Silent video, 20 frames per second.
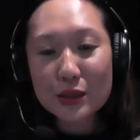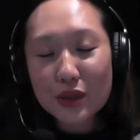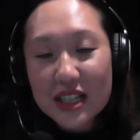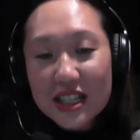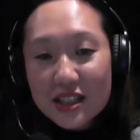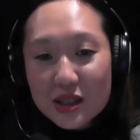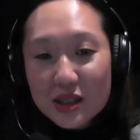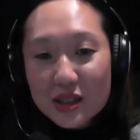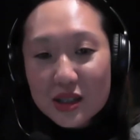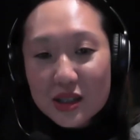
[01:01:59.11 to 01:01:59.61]

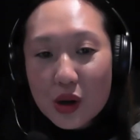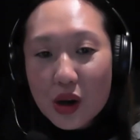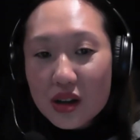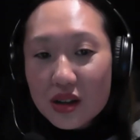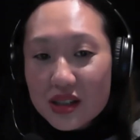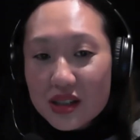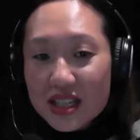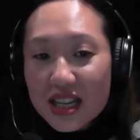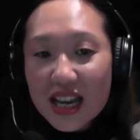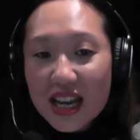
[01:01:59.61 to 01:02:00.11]
please do
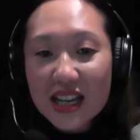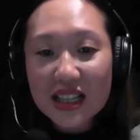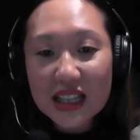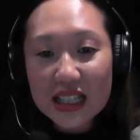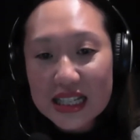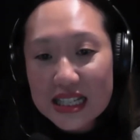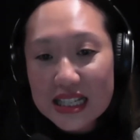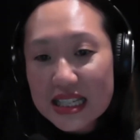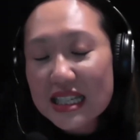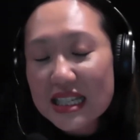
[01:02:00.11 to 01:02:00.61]
contact
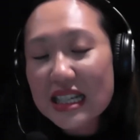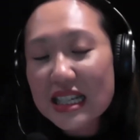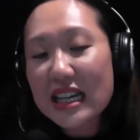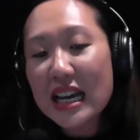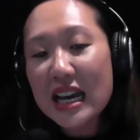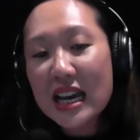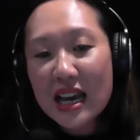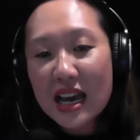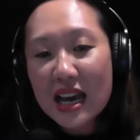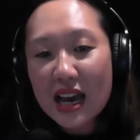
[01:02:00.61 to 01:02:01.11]
Lindsay.
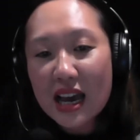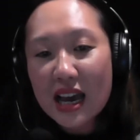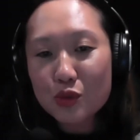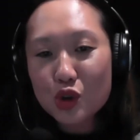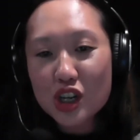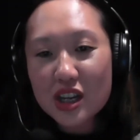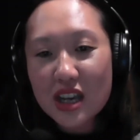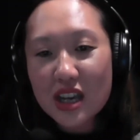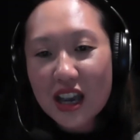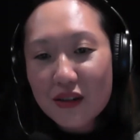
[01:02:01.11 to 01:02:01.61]

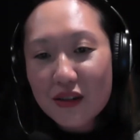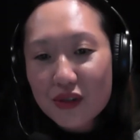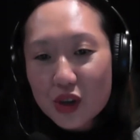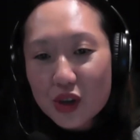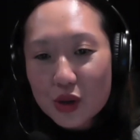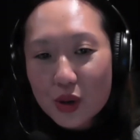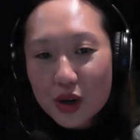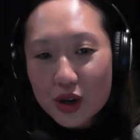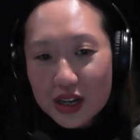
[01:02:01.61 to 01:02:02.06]
She gave you her